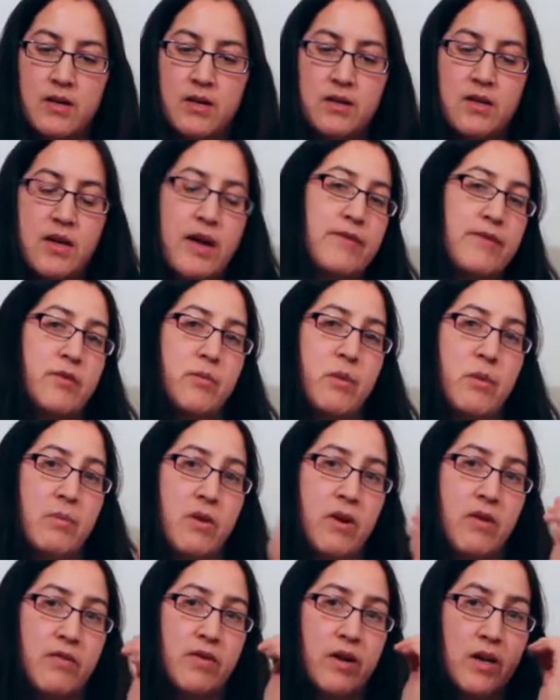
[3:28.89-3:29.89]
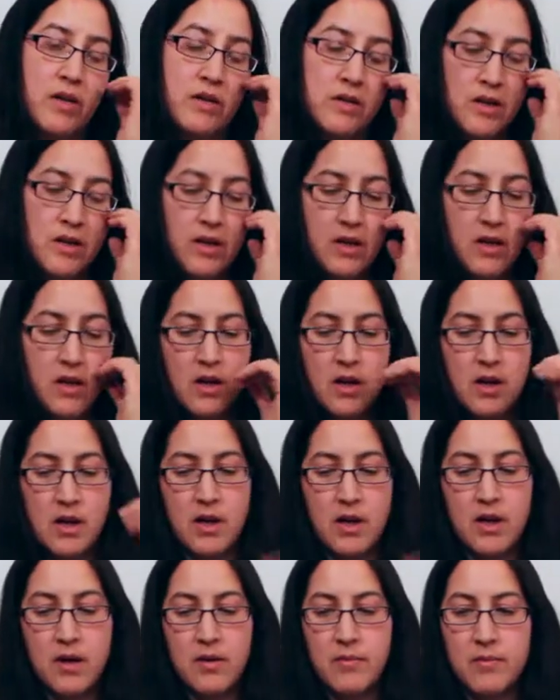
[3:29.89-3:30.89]
It doesn't have to be perfect,
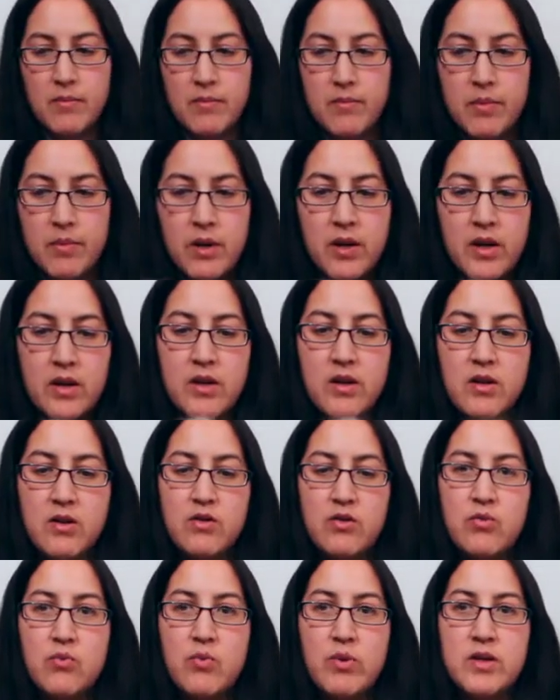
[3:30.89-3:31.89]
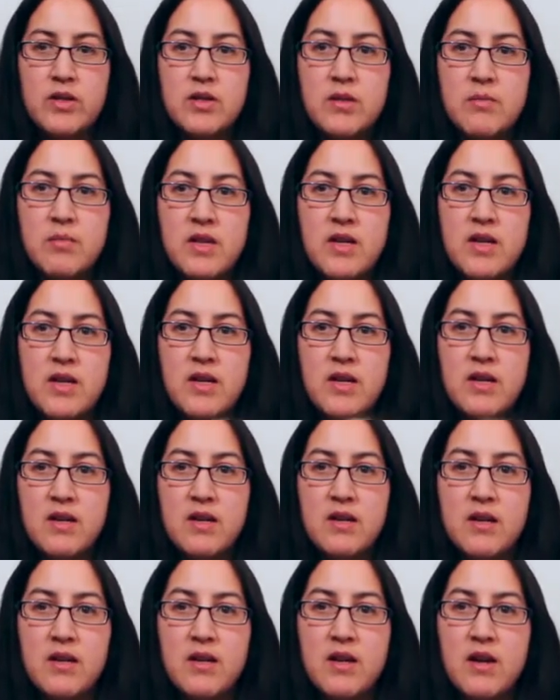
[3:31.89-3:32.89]
but you do want to be
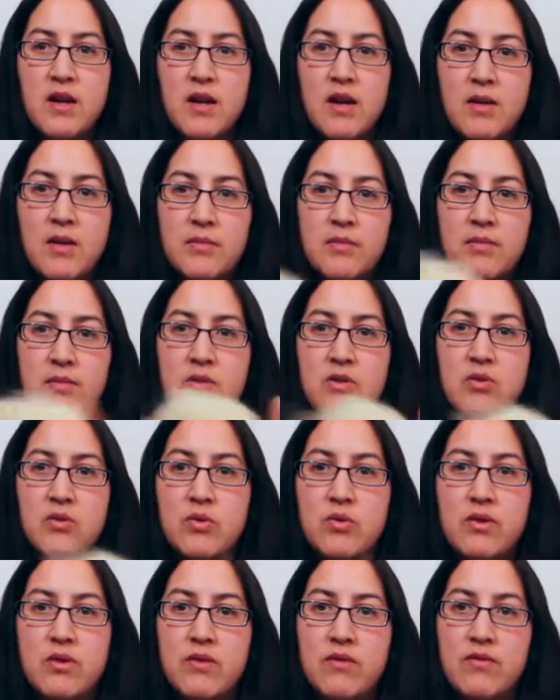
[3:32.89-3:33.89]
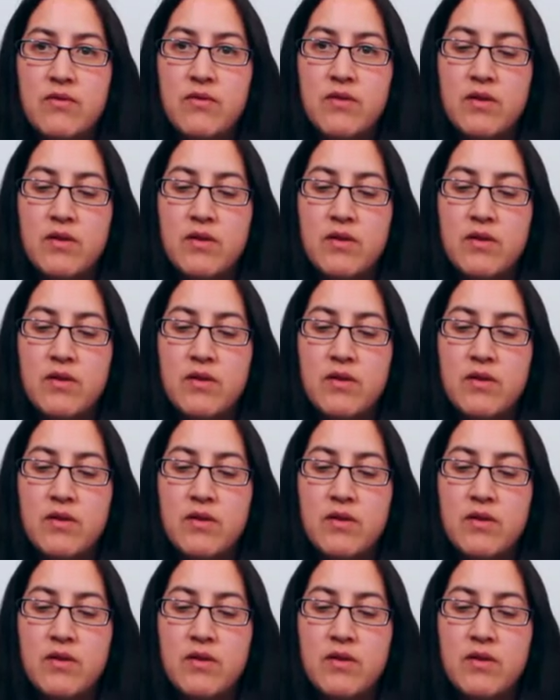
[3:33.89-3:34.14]
sort of